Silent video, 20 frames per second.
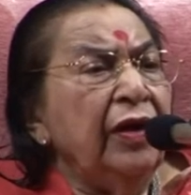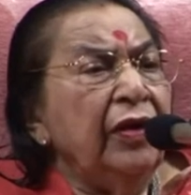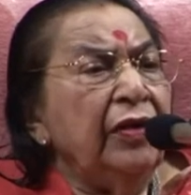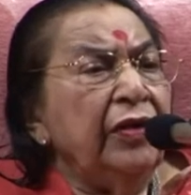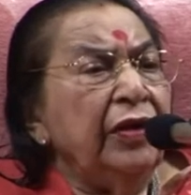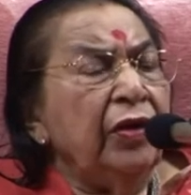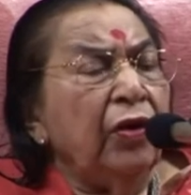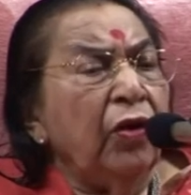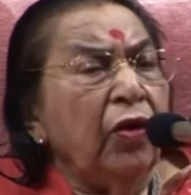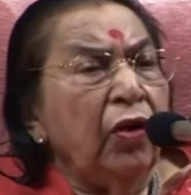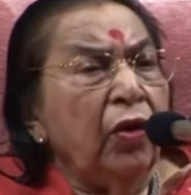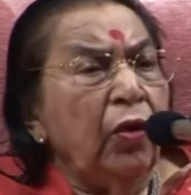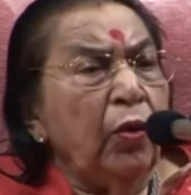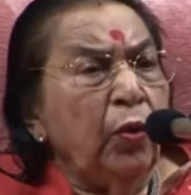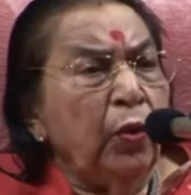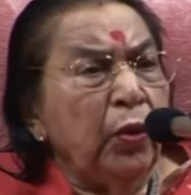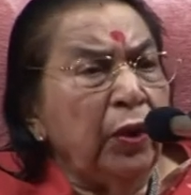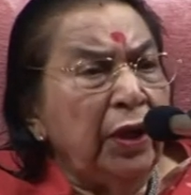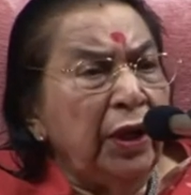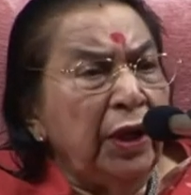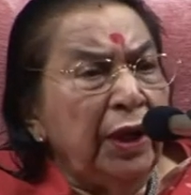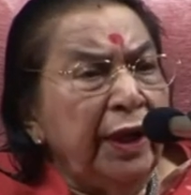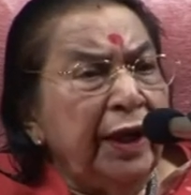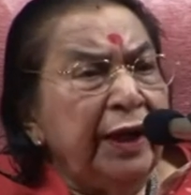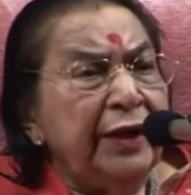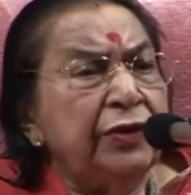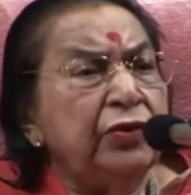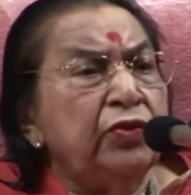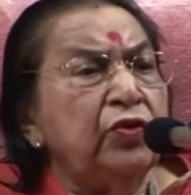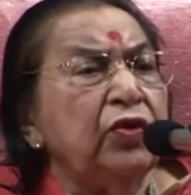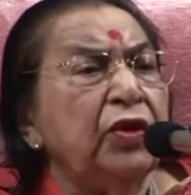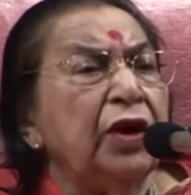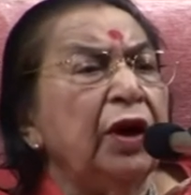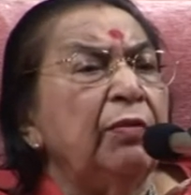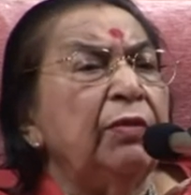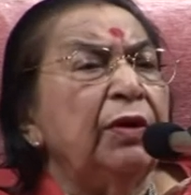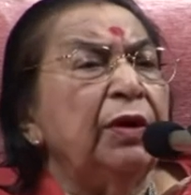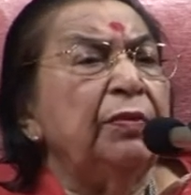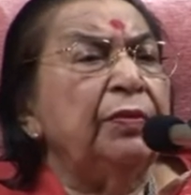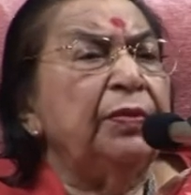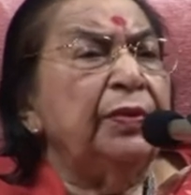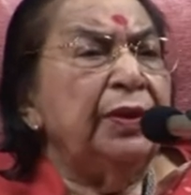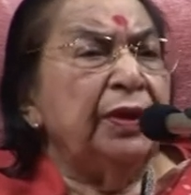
The whole world has to come up